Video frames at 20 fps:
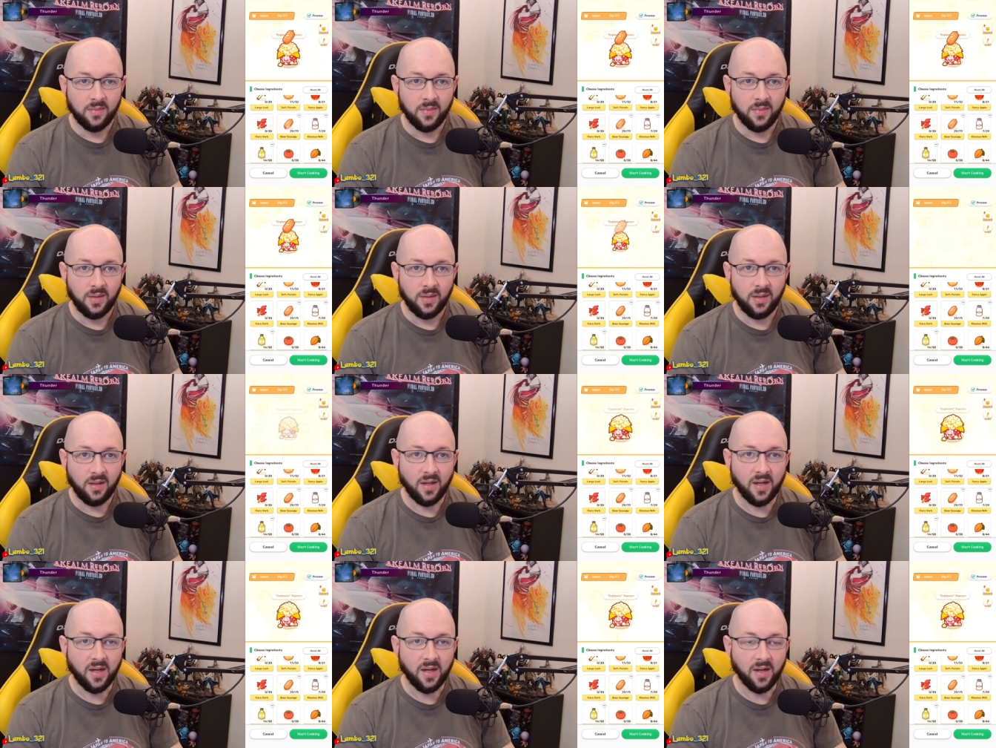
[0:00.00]

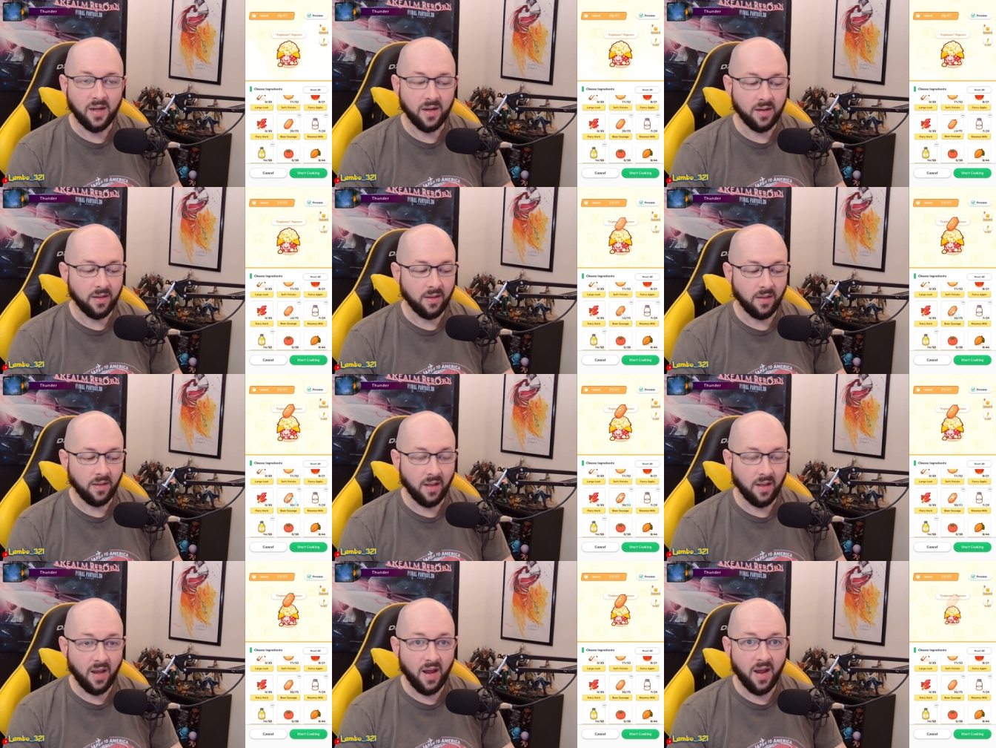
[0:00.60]
And
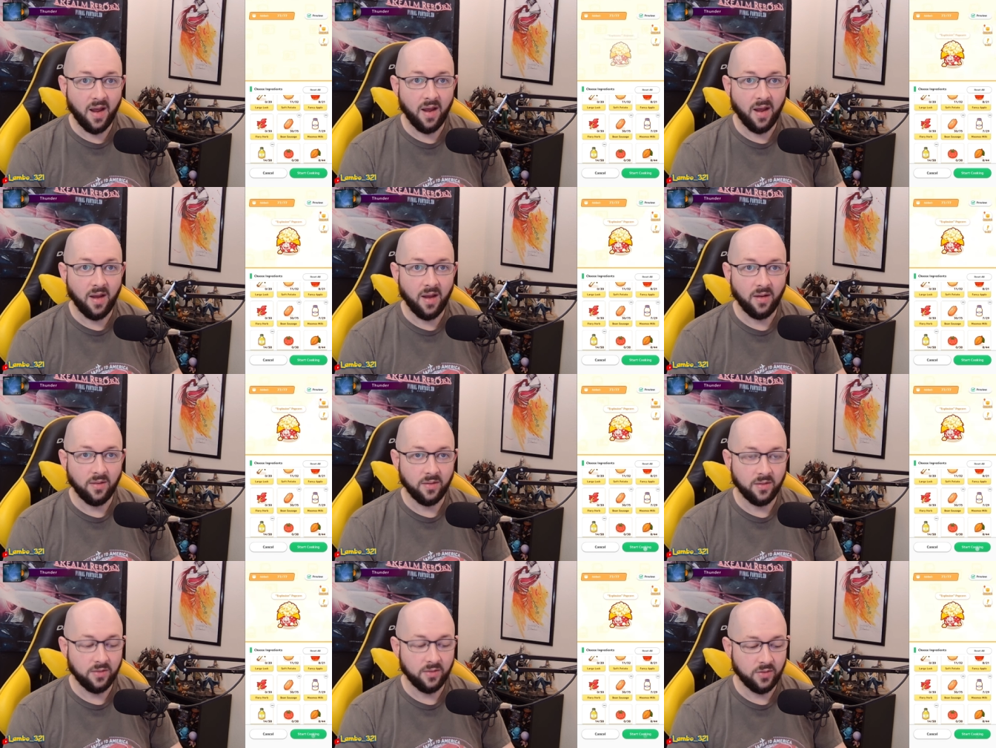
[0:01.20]
that
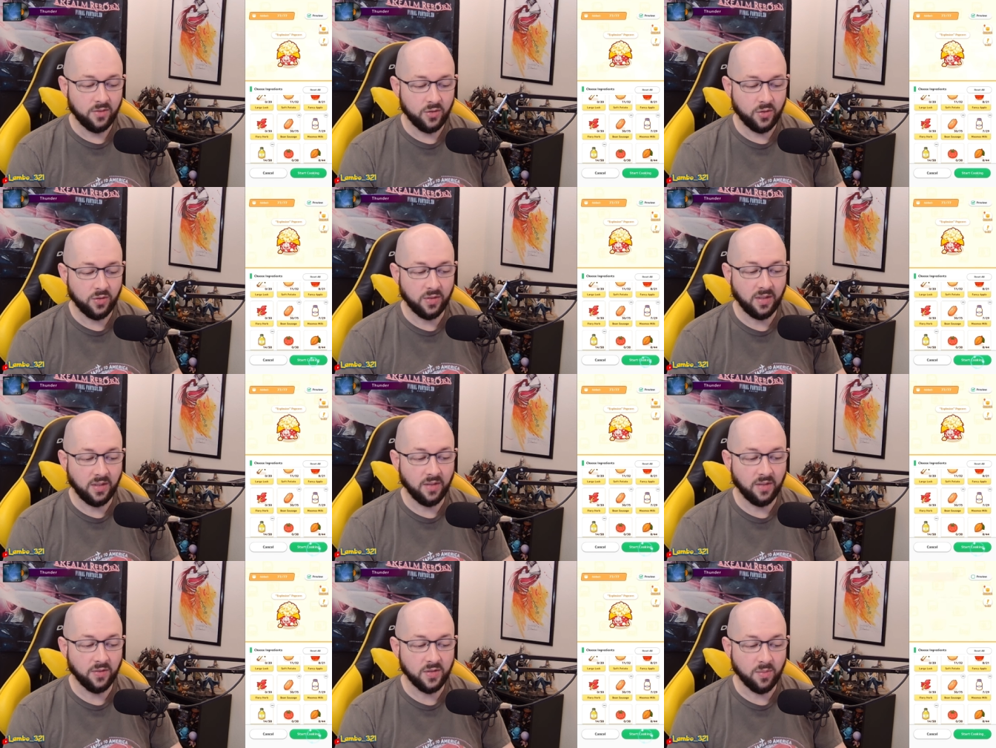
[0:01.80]
should
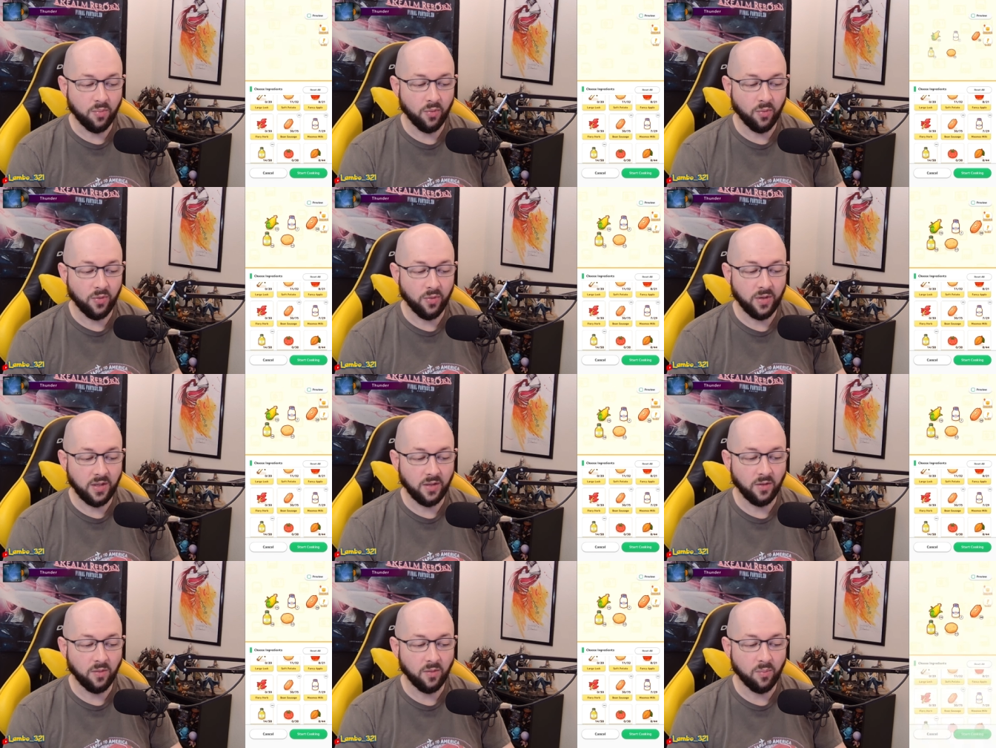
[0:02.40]
give us a pretty
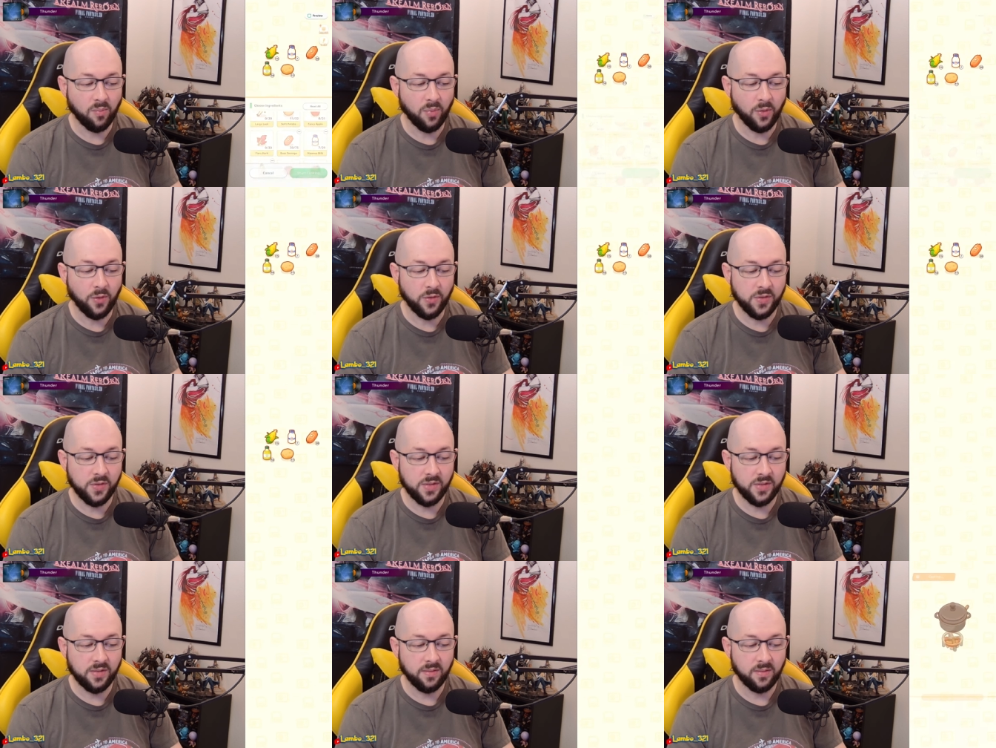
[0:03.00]
good
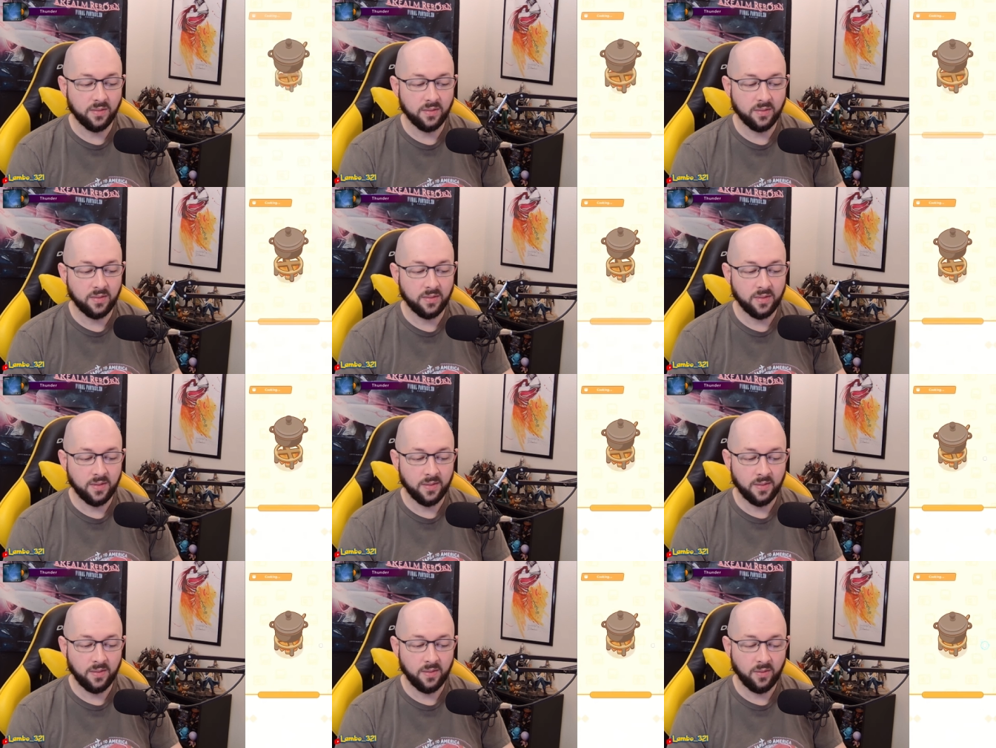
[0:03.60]
boost.
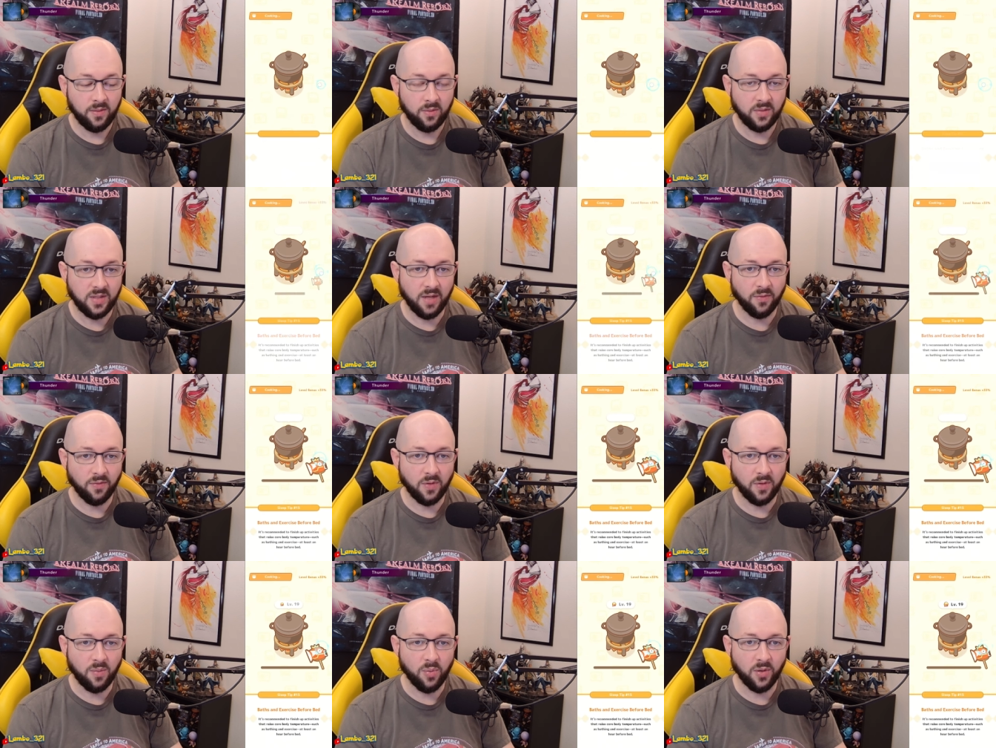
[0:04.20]

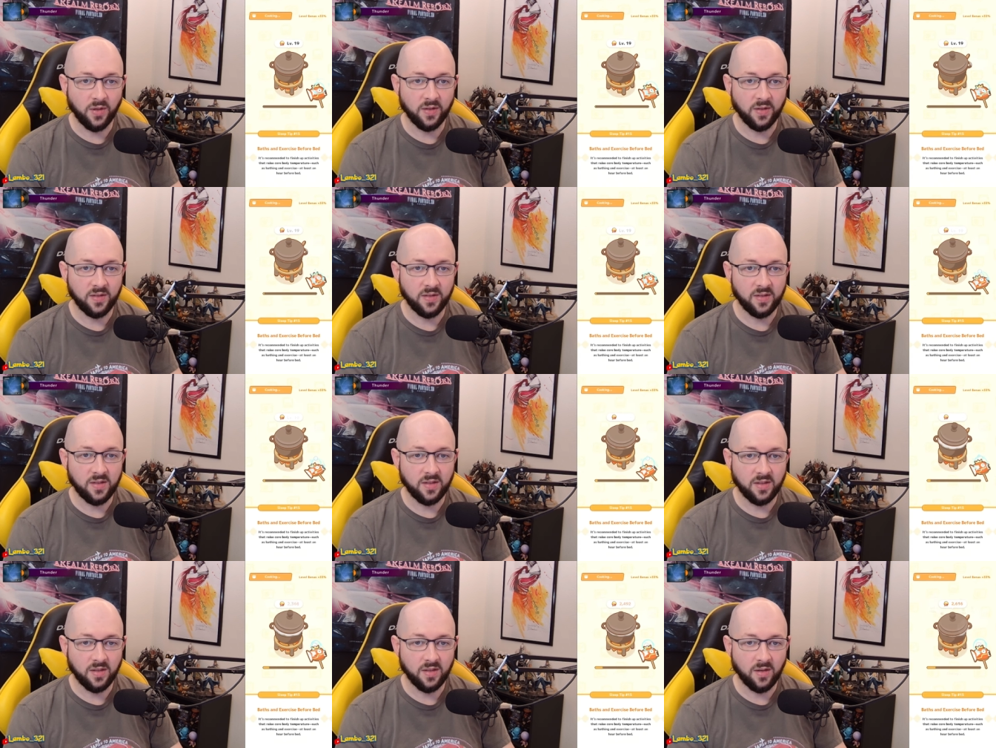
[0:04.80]
Definitely put us
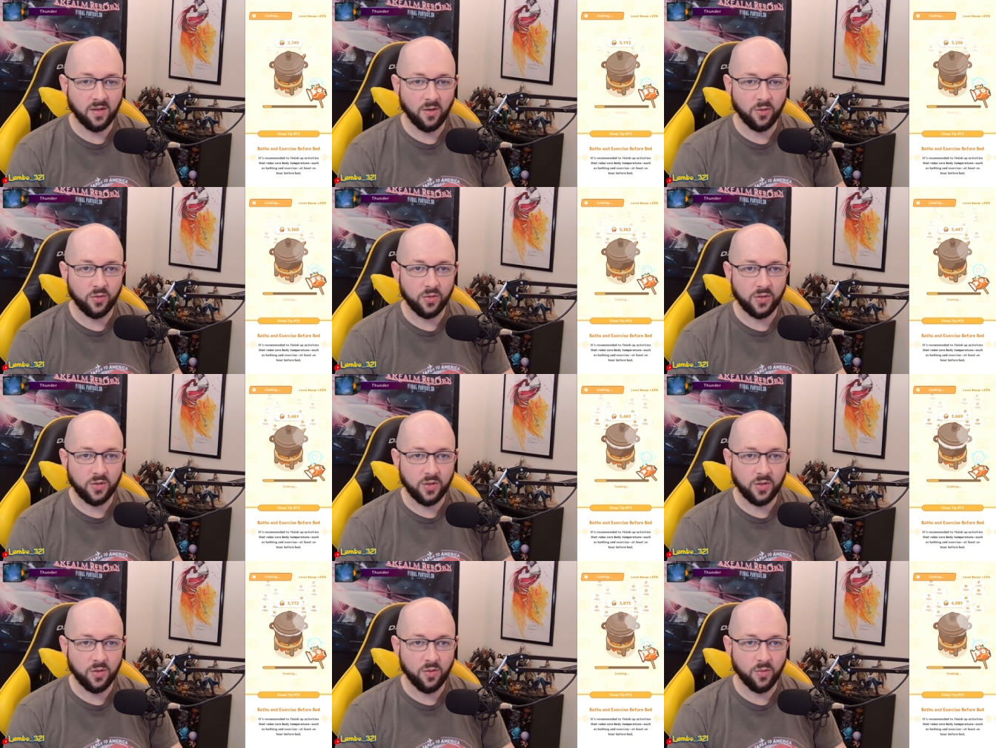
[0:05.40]
into Ultra
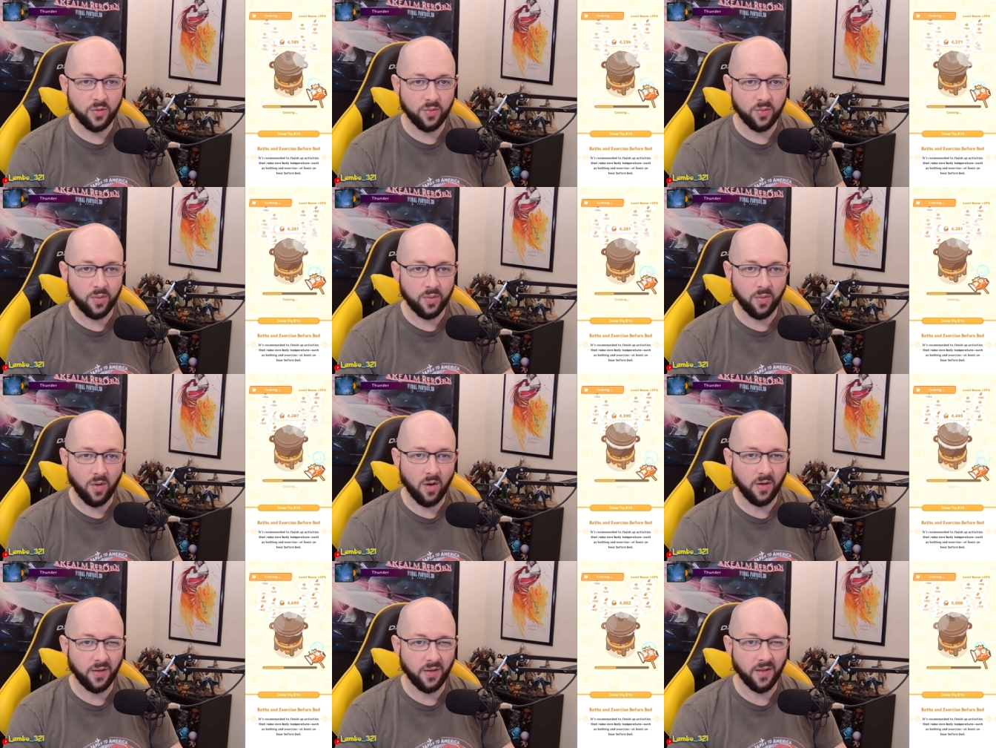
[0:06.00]
2, which we were
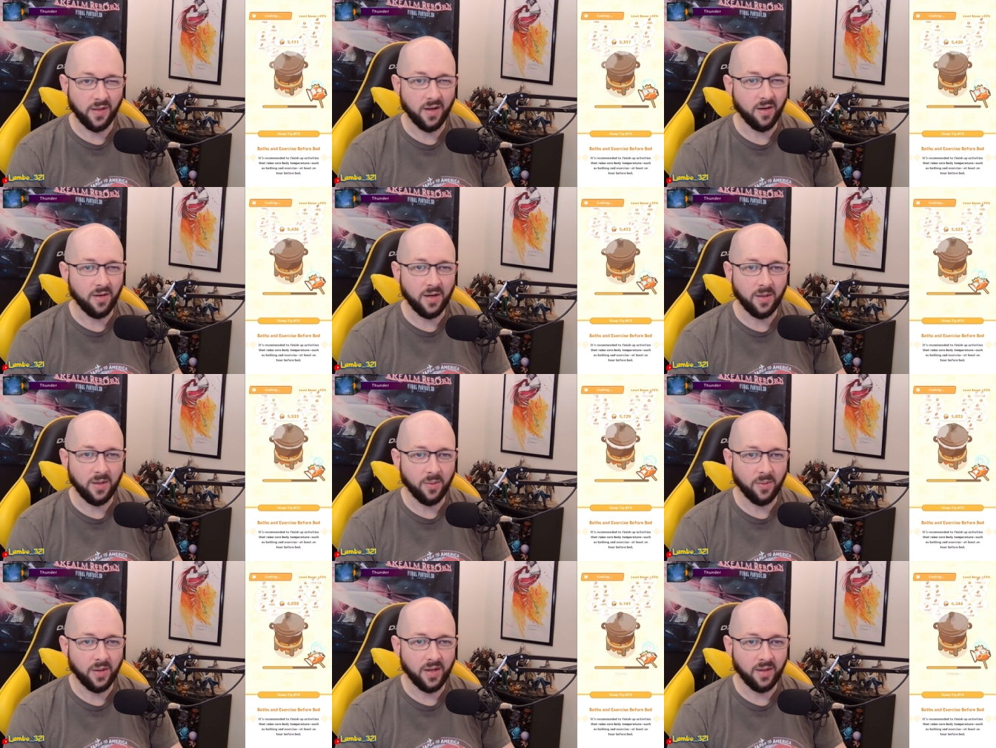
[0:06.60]
already there
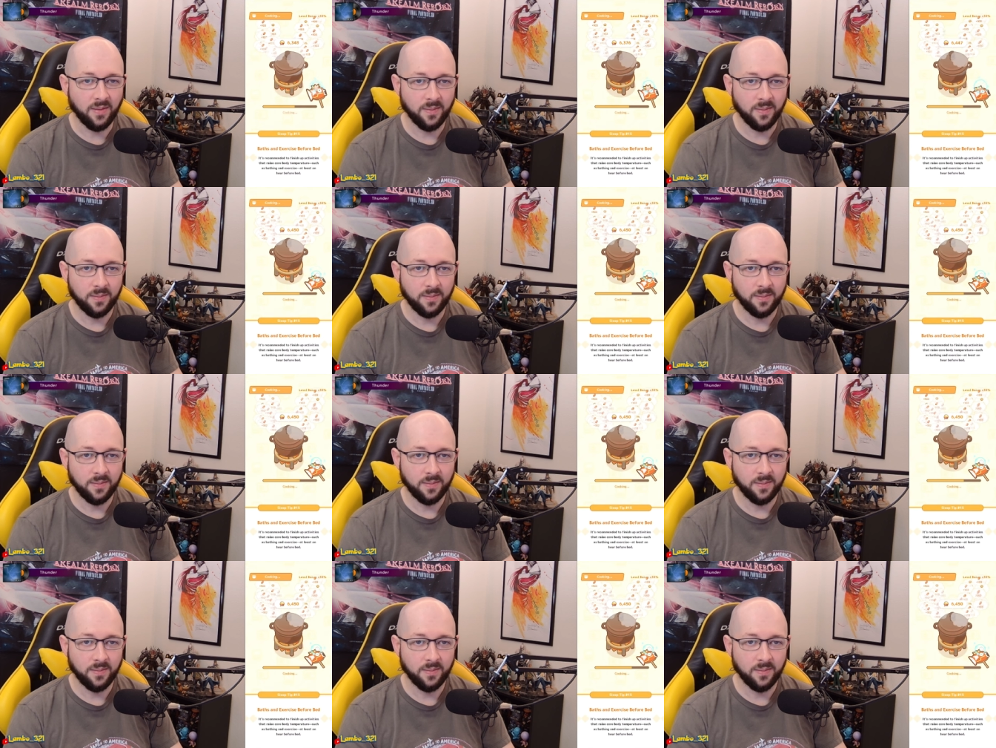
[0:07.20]
anyway.